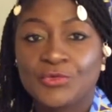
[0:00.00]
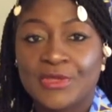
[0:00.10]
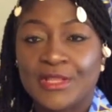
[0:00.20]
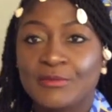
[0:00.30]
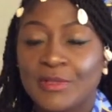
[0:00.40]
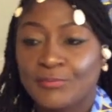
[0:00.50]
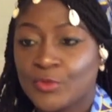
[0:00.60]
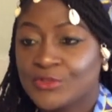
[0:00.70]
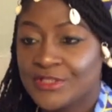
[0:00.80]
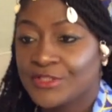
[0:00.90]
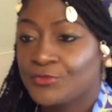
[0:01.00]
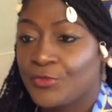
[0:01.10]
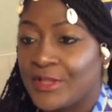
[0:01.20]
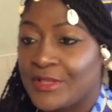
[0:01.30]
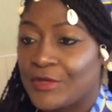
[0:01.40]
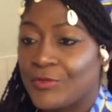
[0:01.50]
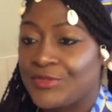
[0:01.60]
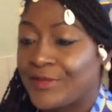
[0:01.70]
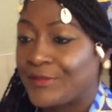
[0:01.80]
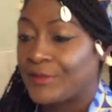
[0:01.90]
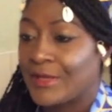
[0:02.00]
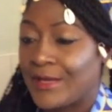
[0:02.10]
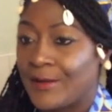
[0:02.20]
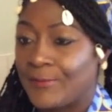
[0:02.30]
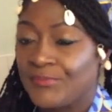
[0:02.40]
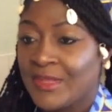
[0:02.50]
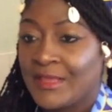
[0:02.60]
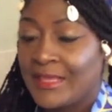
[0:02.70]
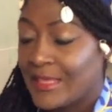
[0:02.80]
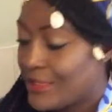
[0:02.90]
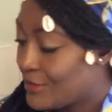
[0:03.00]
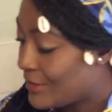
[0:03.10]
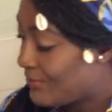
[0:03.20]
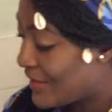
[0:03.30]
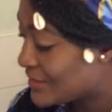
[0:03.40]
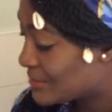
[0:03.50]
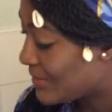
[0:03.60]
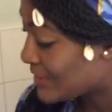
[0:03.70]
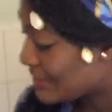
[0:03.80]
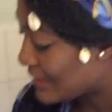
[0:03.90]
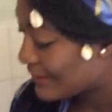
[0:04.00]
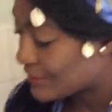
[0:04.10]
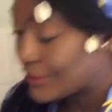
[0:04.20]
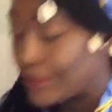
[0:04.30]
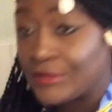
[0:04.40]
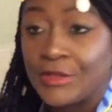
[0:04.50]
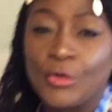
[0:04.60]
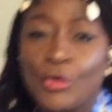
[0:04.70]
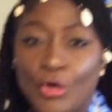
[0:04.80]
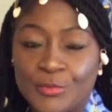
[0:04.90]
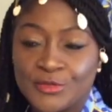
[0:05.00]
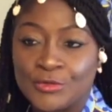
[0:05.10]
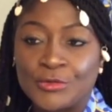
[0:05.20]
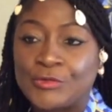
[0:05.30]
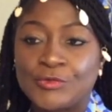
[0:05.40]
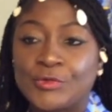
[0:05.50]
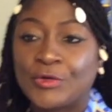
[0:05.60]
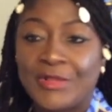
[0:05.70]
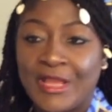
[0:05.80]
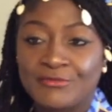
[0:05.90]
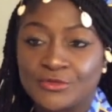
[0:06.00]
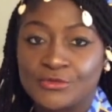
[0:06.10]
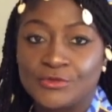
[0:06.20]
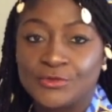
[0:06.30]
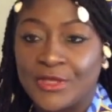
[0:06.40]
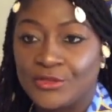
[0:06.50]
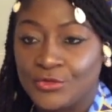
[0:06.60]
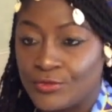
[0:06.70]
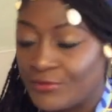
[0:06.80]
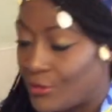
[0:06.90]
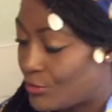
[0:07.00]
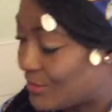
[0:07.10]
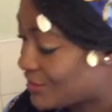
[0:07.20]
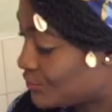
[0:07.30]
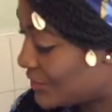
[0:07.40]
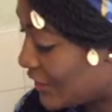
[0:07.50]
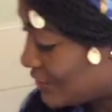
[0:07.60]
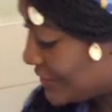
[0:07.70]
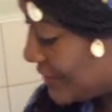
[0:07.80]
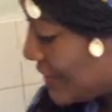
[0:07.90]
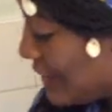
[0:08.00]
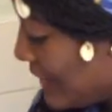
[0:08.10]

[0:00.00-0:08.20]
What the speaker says: You can put a different ingredient in the beans, but like they're all optional. You don't have to. You can do very much without it.